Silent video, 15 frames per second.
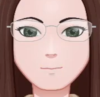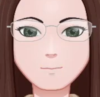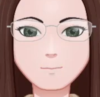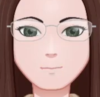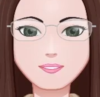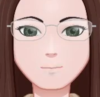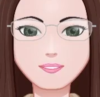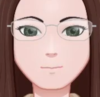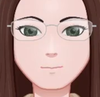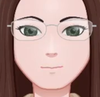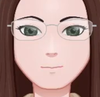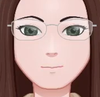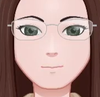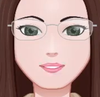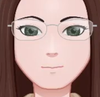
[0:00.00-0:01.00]
with a lot
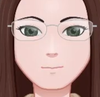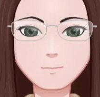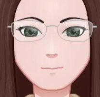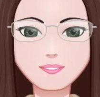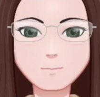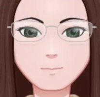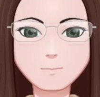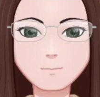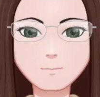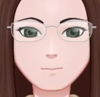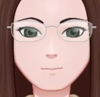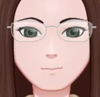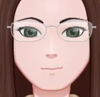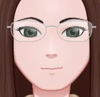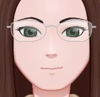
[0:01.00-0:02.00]
less effort
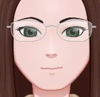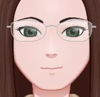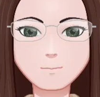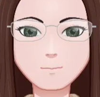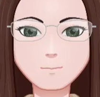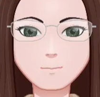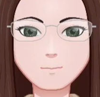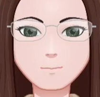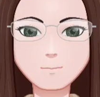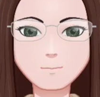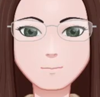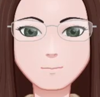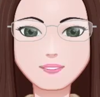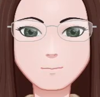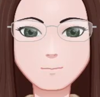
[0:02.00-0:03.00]
to keep
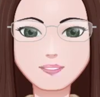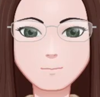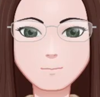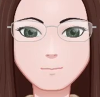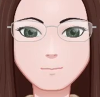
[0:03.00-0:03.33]
the spin